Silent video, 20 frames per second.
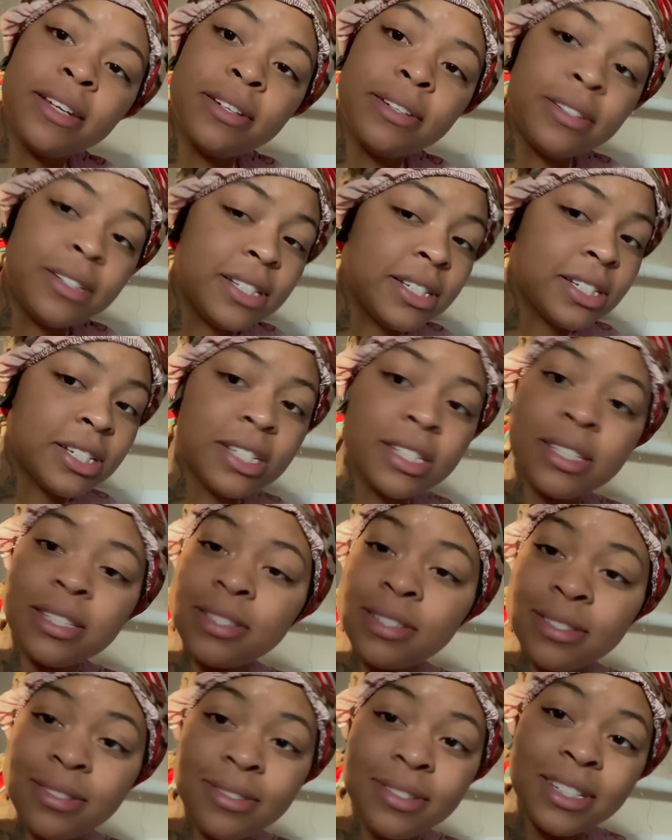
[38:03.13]
and
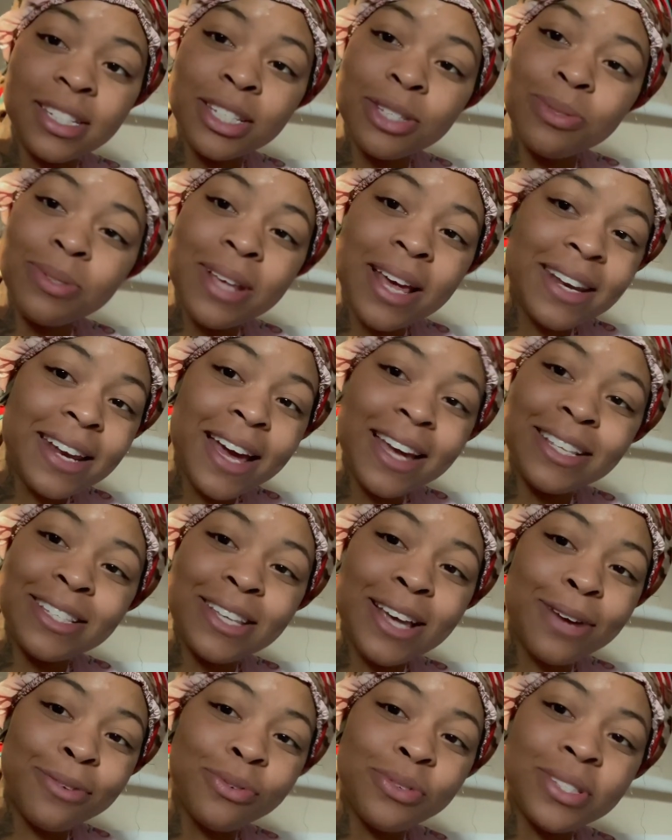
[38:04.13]
this was our
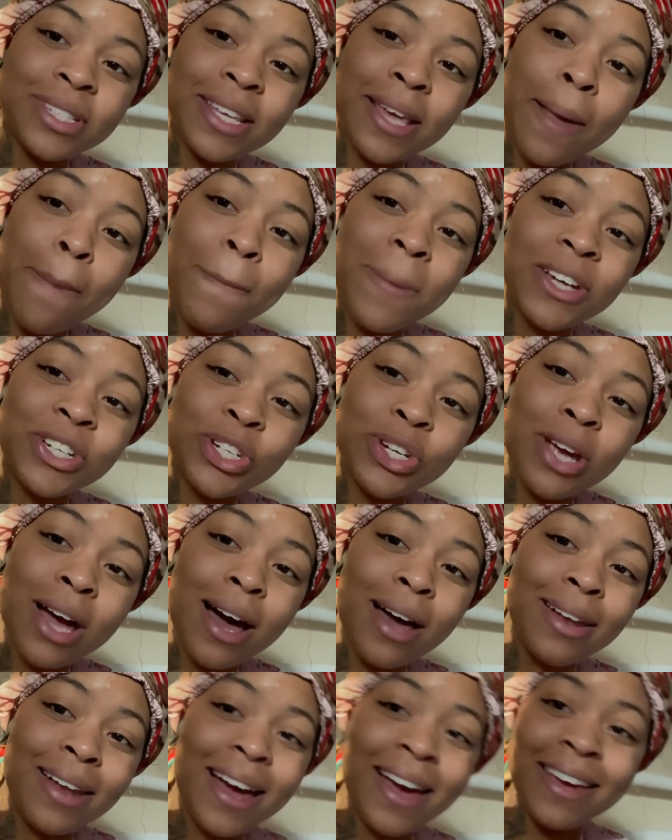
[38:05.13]
nighttime routine. Make sure
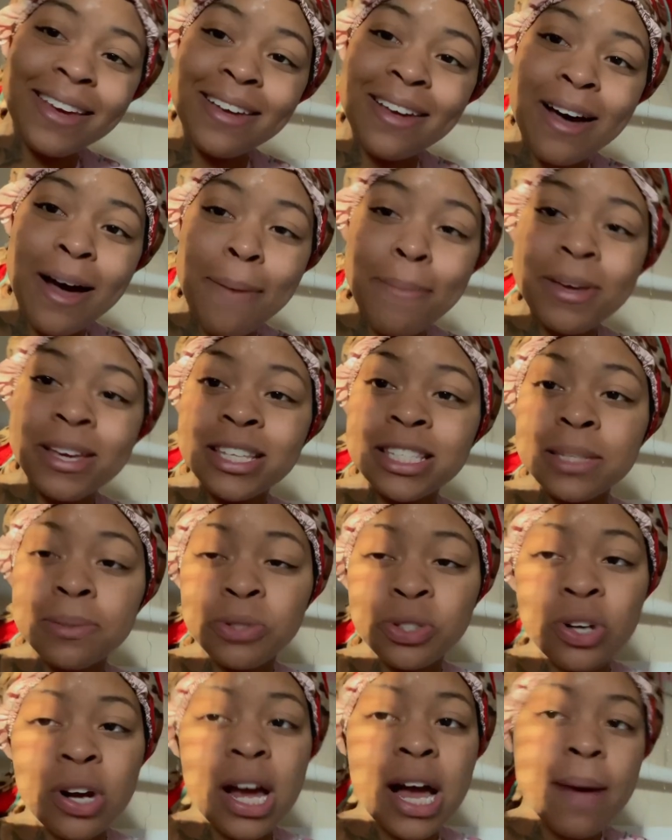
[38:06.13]
y'all like, comment, and
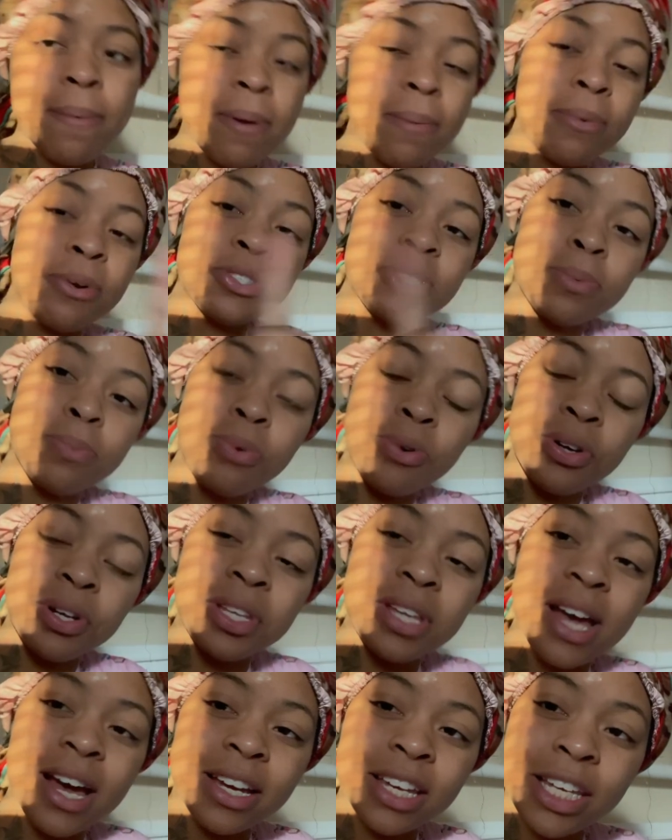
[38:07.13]
subscribe. And most
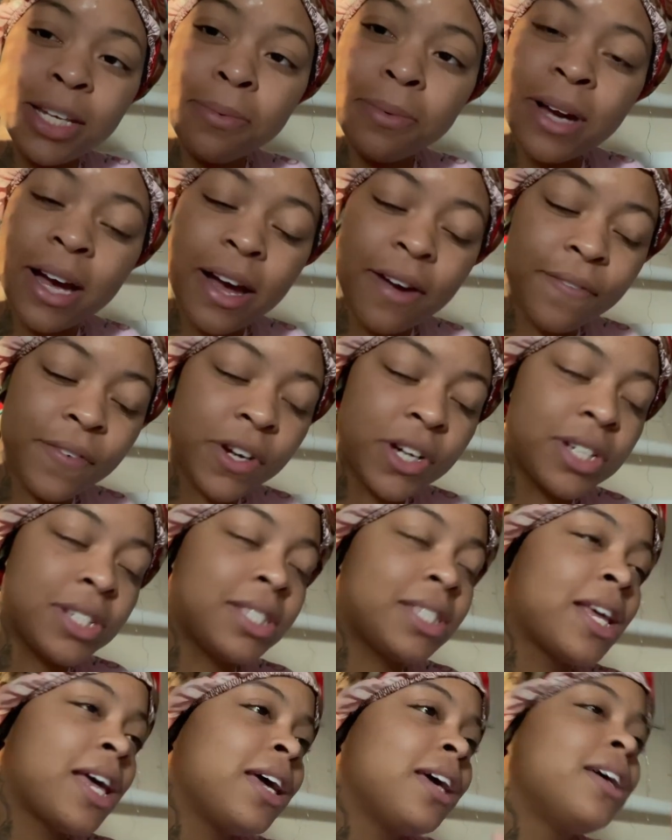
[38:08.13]
importantly, y'all keep God
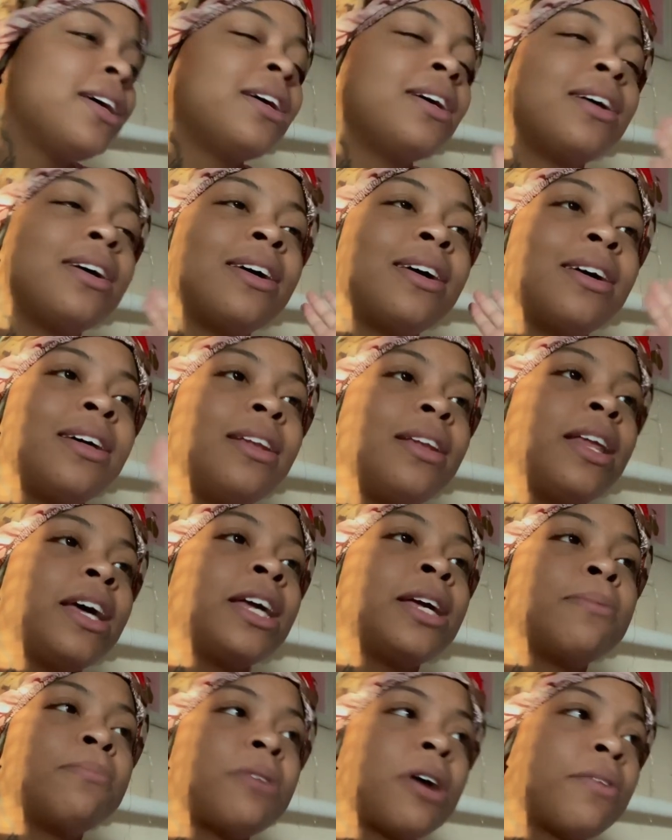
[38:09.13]
first. Let
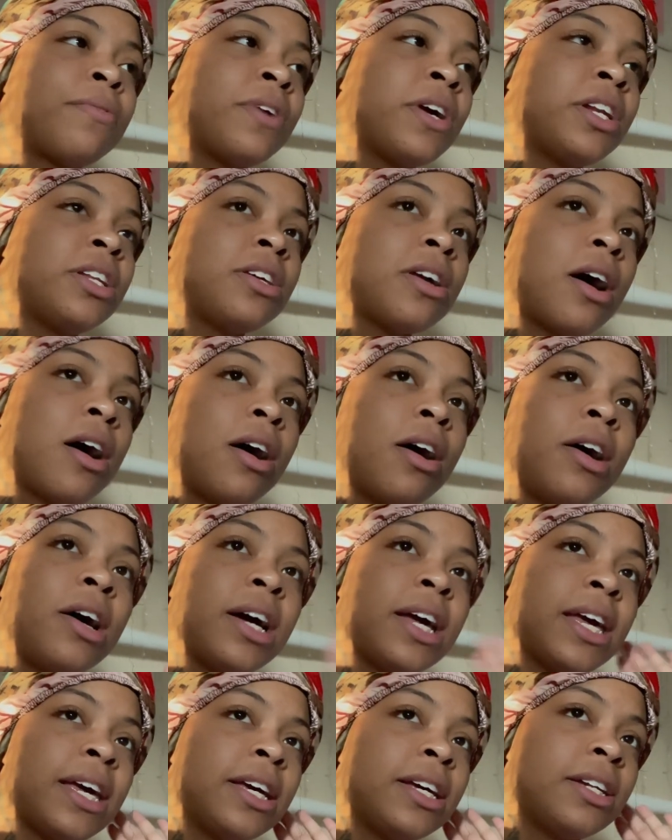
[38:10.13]
him direct
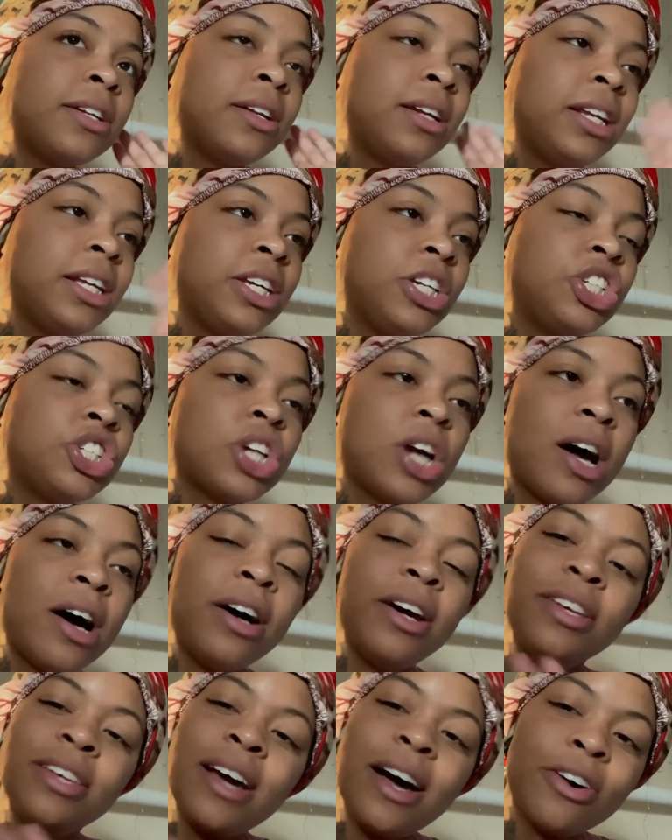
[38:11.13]
y'all and lead
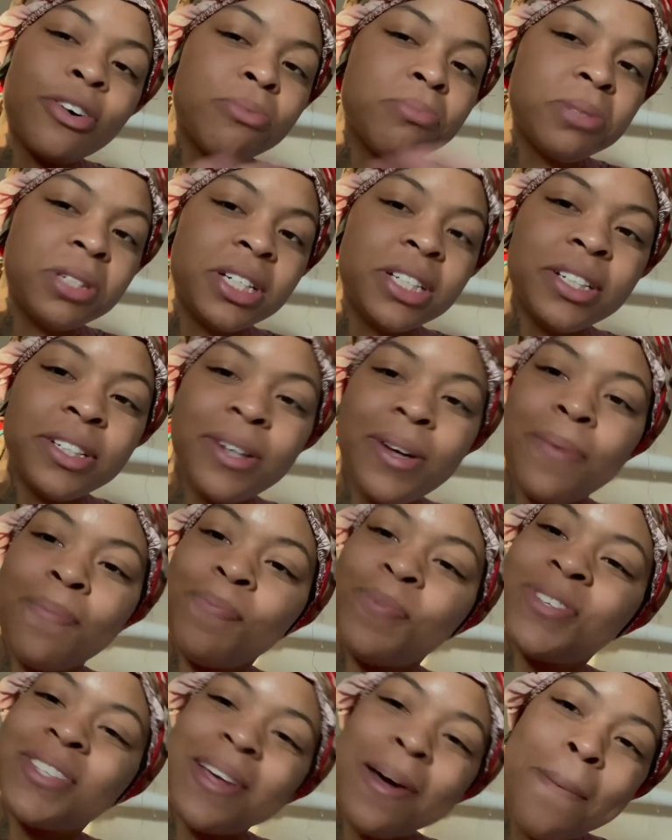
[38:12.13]
y'all. Y'all gonna be good.
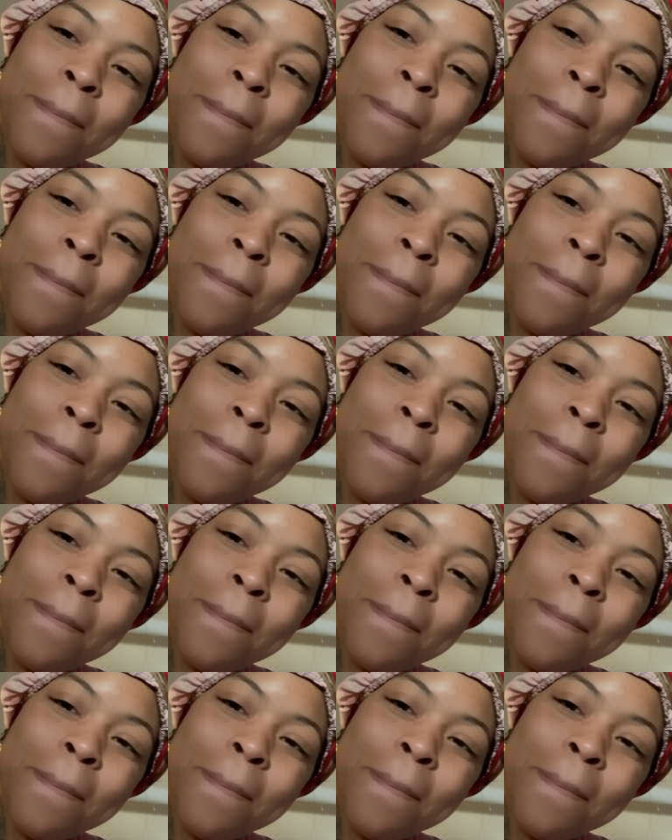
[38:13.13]
So,